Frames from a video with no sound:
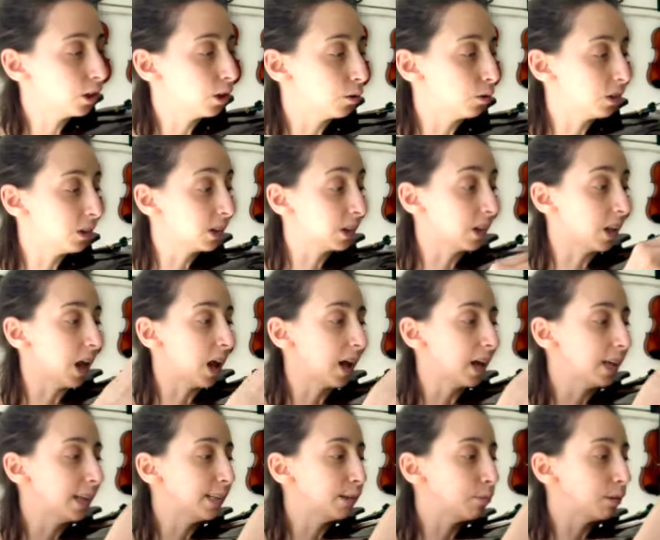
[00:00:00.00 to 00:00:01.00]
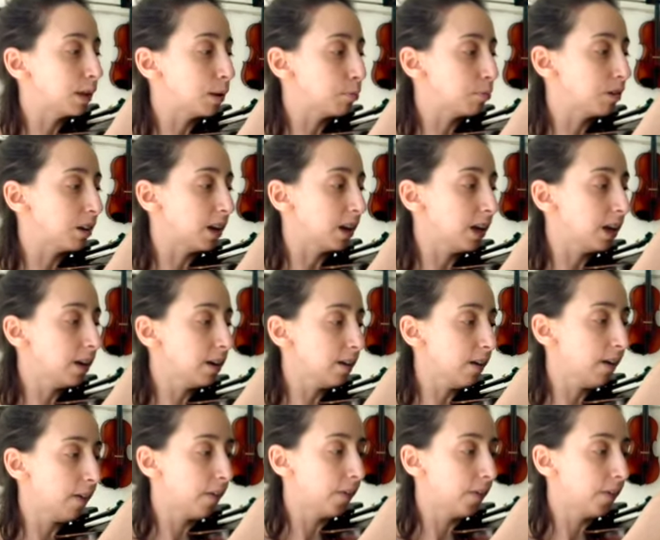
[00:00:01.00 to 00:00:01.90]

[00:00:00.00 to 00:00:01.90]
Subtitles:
slides when I play.